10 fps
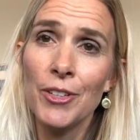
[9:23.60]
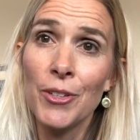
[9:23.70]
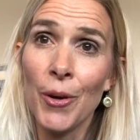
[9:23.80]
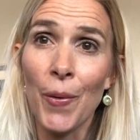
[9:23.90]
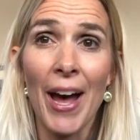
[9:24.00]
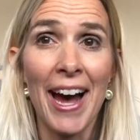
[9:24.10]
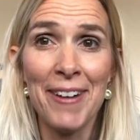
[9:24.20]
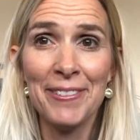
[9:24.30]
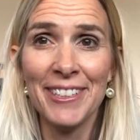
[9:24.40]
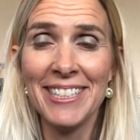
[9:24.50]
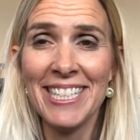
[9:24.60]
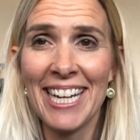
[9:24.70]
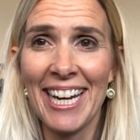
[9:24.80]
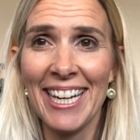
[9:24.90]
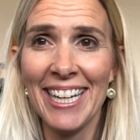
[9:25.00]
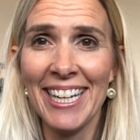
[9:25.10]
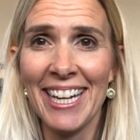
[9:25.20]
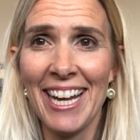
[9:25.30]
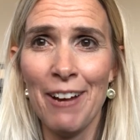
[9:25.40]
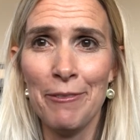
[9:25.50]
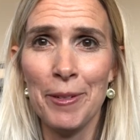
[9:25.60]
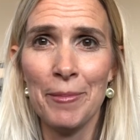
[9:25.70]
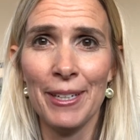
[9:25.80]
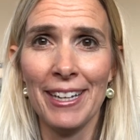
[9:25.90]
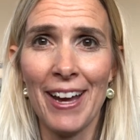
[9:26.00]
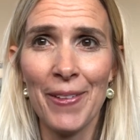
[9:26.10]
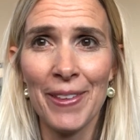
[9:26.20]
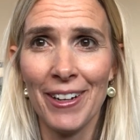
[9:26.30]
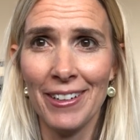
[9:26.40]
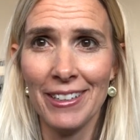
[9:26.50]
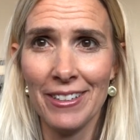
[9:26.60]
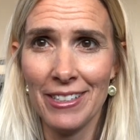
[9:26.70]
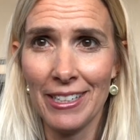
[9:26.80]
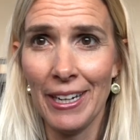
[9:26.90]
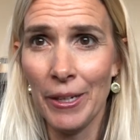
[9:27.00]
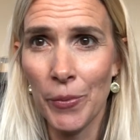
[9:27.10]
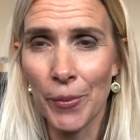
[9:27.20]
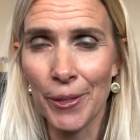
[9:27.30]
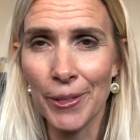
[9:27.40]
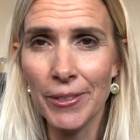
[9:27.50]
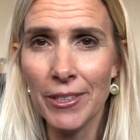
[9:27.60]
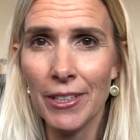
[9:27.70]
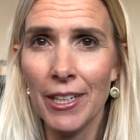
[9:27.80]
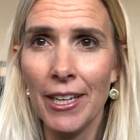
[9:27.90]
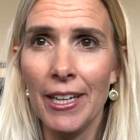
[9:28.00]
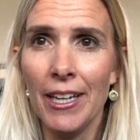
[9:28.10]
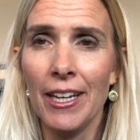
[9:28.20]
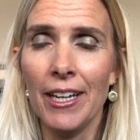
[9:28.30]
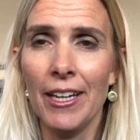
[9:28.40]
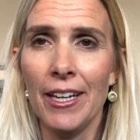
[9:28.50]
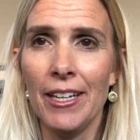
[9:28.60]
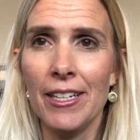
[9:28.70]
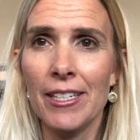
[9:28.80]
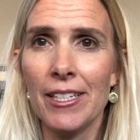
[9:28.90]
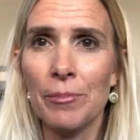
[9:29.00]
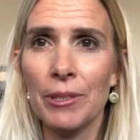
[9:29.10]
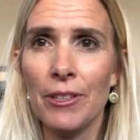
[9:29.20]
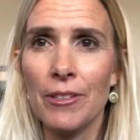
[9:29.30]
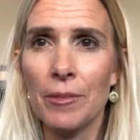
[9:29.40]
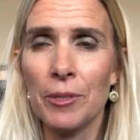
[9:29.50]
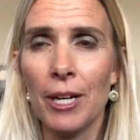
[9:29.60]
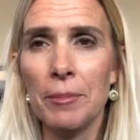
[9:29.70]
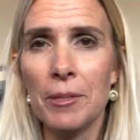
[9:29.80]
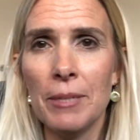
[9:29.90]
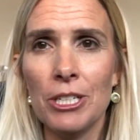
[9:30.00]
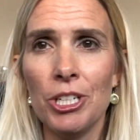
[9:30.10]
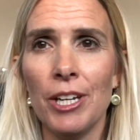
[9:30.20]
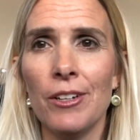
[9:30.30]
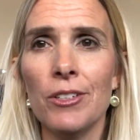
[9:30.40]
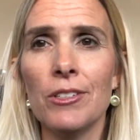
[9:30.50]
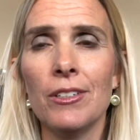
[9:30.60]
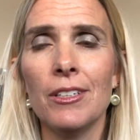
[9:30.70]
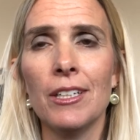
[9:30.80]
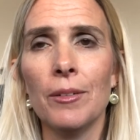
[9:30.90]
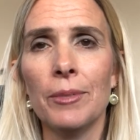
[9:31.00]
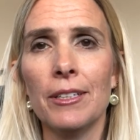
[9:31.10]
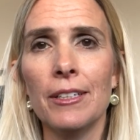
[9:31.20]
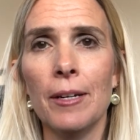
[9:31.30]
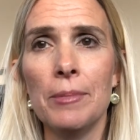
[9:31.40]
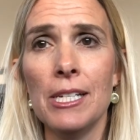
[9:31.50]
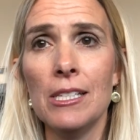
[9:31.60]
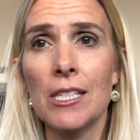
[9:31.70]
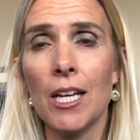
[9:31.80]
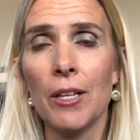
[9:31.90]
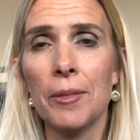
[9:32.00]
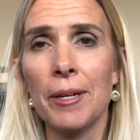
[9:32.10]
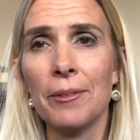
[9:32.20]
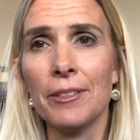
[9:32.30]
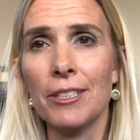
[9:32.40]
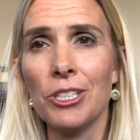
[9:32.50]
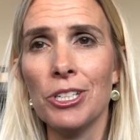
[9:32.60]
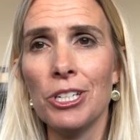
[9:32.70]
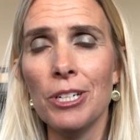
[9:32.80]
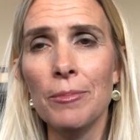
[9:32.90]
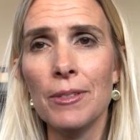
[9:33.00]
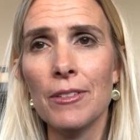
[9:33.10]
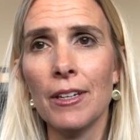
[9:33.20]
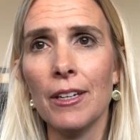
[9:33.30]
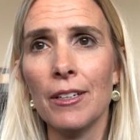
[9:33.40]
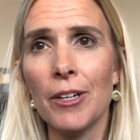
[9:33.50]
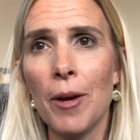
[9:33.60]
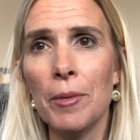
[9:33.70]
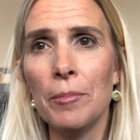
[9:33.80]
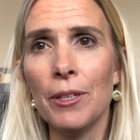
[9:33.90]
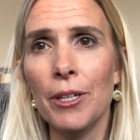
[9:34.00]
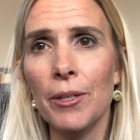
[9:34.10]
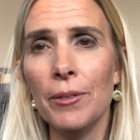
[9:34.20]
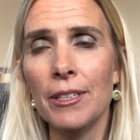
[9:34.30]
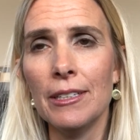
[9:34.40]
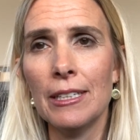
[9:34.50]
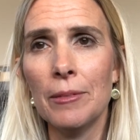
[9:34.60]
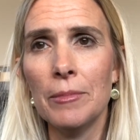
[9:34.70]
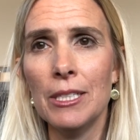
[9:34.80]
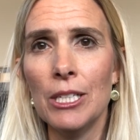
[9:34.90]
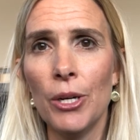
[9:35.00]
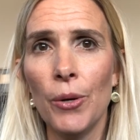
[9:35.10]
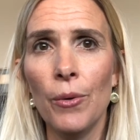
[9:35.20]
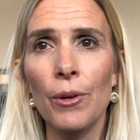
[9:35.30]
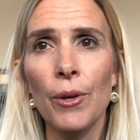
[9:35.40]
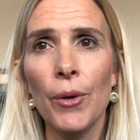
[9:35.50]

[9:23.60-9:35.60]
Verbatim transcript: So have fun dating and have fun being out there in the dating world. And please subscribe to my channel so you can get weekly updates all about relationships and comment below and let me know